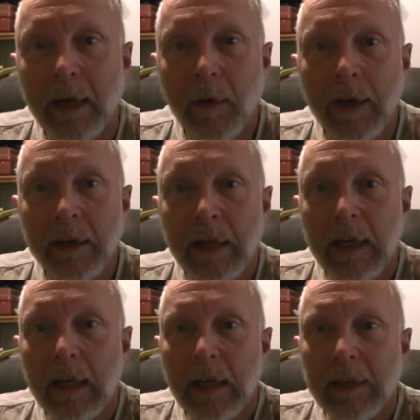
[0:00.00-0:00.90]
now
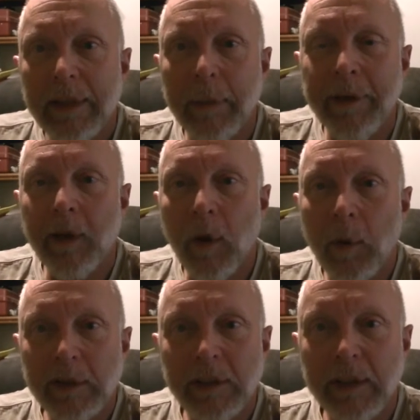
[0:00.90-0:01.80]
on let me know
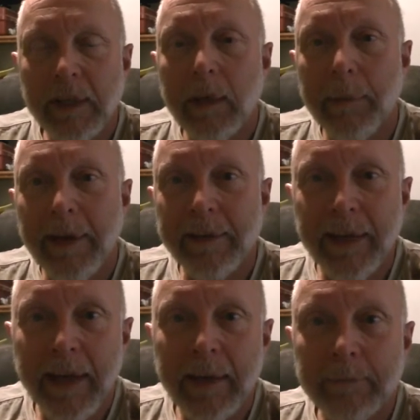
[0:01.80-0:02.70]
what you think about
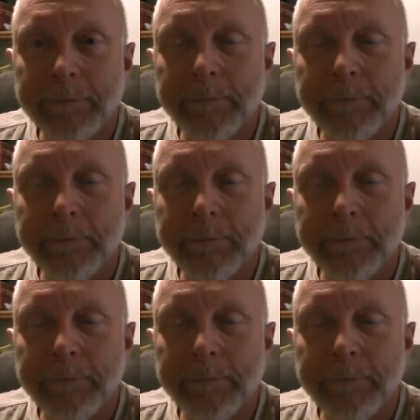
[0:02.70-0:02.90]
that